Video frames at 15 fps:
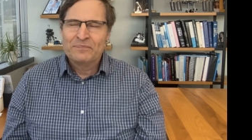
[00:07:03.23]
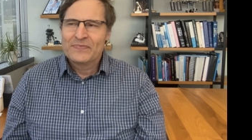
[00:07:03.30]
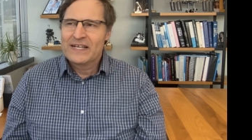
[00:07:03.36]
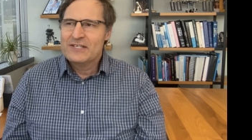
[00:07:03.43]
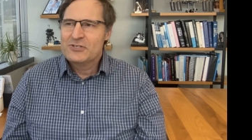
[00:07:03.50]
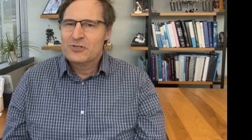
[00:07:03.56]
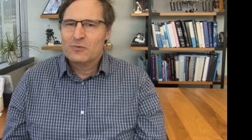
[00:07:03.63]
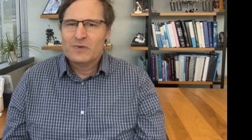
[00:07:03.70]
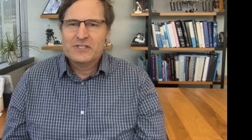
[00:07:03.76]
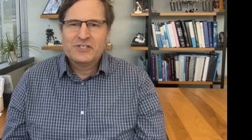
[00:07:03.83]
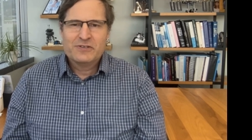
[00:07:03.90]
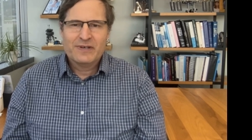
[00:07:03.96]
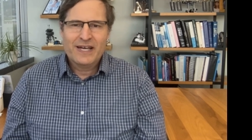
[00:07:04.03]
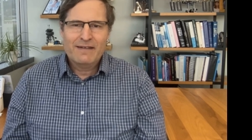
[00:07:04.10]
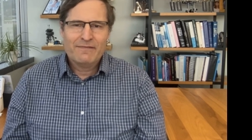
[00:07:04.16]
And so once you
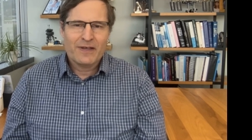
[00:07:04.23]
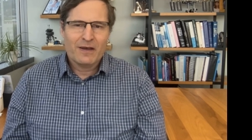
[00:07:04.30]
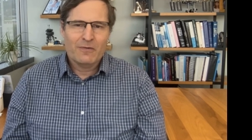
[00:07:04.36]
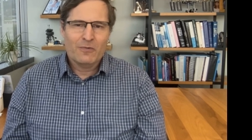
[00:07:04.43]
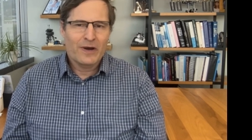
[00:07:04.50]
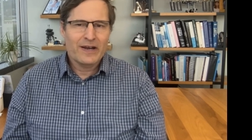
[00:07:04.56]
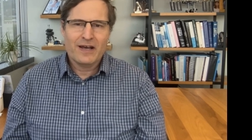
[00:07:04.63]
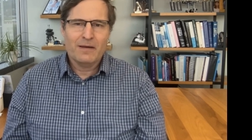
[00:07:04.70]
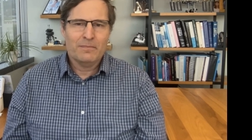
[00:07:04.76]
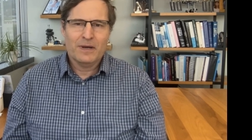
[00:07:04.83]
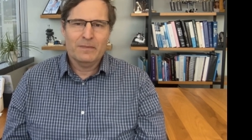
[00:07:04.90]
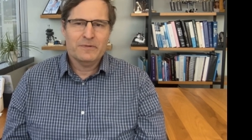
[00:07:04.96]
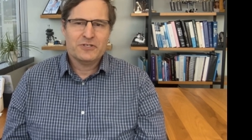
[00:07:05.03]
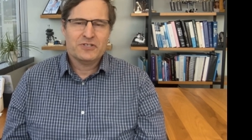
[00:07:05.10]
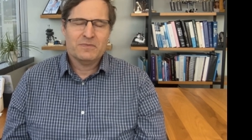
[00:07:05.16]
have that, why not
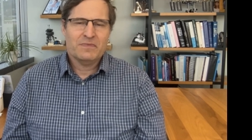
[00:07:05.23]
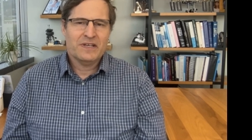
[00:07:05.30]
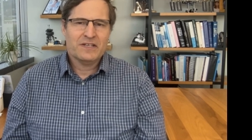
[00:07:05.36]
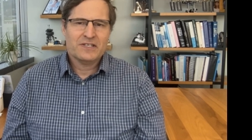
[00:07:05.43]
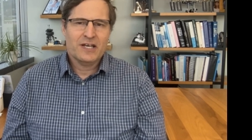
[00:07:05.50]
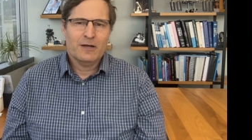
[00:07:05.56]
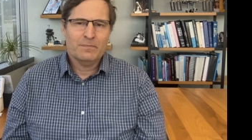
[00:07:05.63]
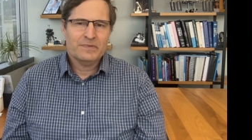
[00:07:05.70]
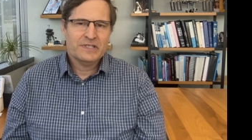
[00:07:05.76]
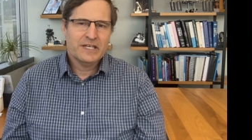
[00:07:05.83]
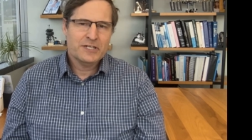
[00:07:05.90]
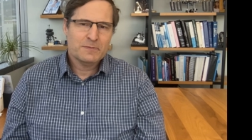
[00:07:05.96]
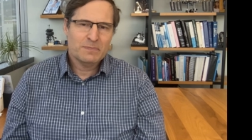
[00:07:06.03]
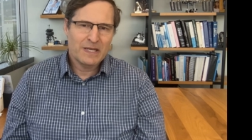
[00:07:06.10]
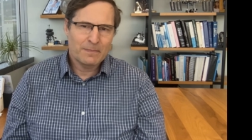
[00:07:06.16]
publish some things, help
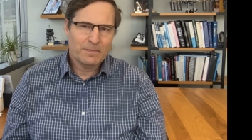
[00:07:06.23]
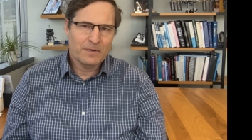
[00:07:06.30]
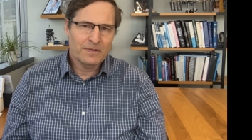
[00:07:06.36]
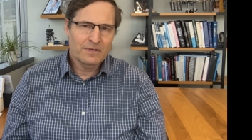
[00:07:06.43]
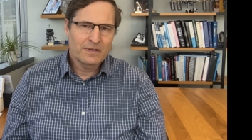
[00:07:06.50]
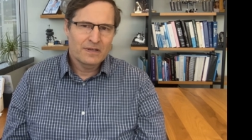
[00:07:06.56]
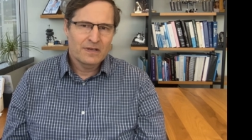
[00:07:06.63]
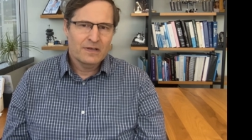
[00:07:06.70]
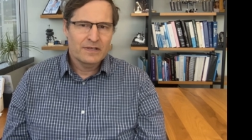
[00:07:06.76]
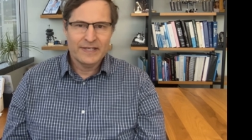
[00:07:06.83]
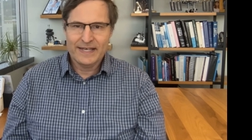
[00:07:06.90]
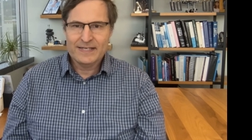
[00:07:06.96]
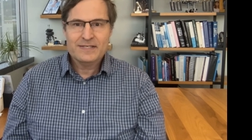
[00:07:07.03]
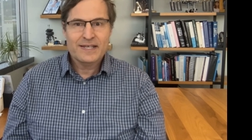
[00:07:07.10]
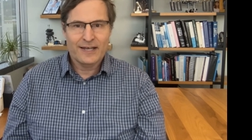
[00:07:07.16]
teach people,
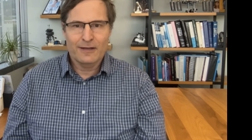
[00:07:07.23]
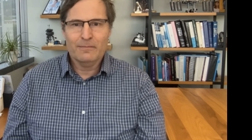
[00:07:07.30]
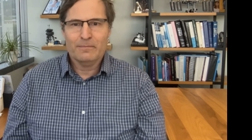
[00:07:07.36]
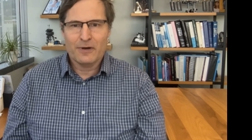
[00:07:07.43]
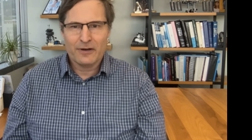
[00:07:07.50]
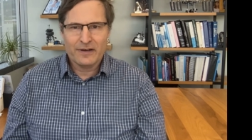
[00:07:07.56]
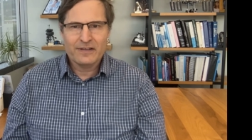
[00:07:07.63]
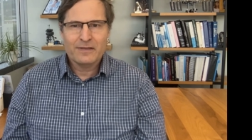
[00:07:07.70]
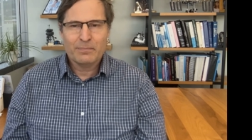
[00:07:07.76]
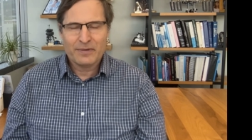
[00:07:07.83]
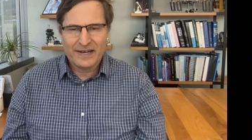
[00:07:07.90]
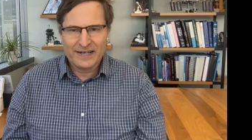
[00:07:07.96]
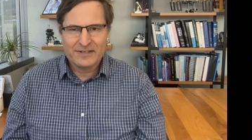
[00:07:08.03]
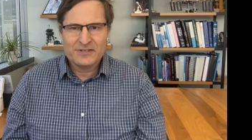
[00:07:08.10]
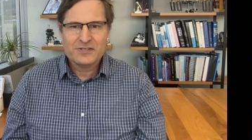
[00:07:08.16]
yes, help market the
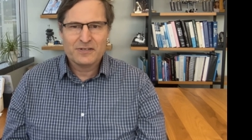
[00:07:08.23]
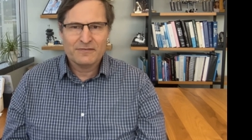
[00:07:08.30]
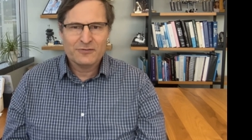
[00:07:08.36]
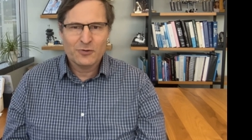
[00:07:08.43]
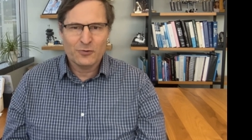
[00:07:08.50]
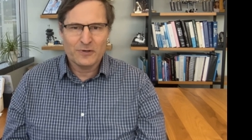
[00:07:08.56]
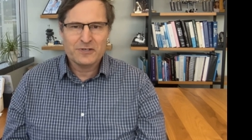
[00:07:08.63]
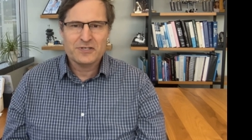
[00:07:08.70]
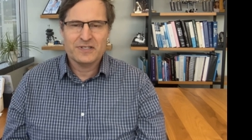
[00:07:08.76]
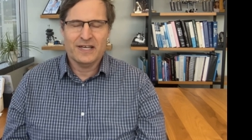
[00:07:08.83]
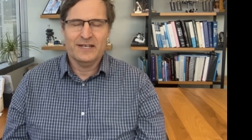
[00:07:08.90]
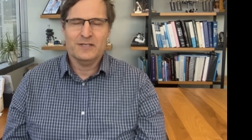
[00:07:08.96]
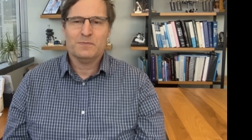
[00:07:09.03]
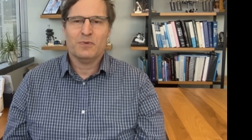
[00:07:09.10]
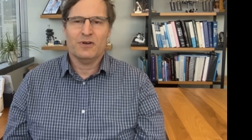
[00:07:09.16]
practice, of course, that
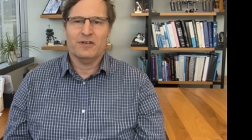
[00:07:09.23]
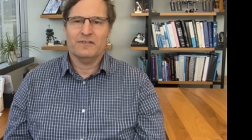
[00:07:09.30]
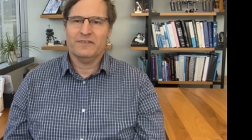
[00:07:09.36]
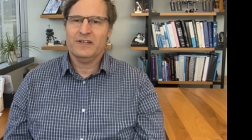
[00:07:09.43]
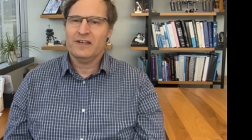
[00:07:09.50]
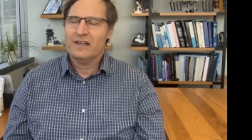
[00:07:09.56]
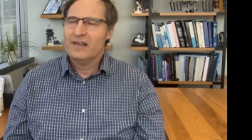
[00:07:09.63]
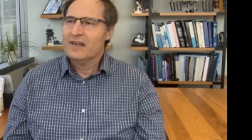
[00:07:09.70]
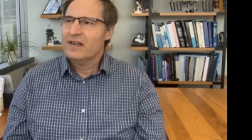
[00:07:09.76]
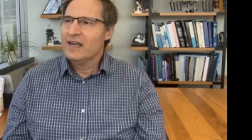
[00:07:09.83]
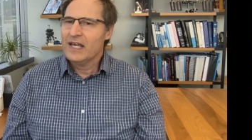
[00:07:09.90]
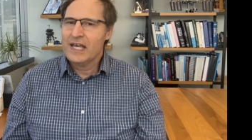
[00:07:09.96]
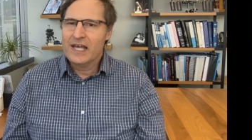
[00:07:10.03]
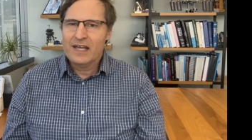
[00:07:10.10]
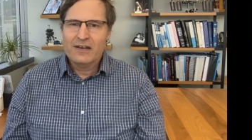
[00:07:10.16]
is part of it,
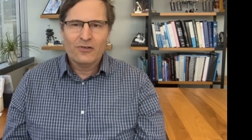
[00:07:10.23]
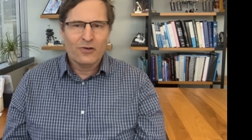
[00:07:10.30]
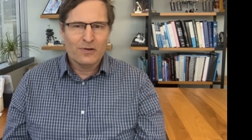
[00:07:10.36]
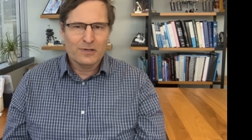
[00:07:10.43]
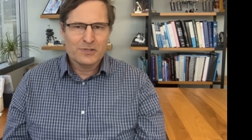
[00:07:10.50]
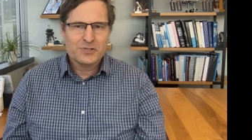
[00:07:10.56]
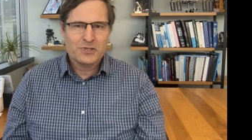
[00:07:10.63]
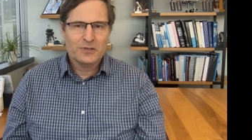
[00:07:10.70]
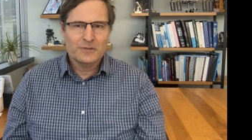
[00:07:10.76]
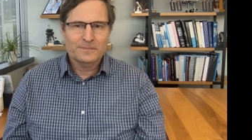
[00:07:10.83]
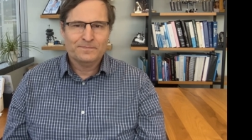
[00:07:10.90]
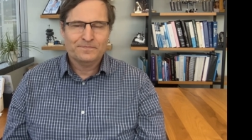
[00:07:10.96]
and also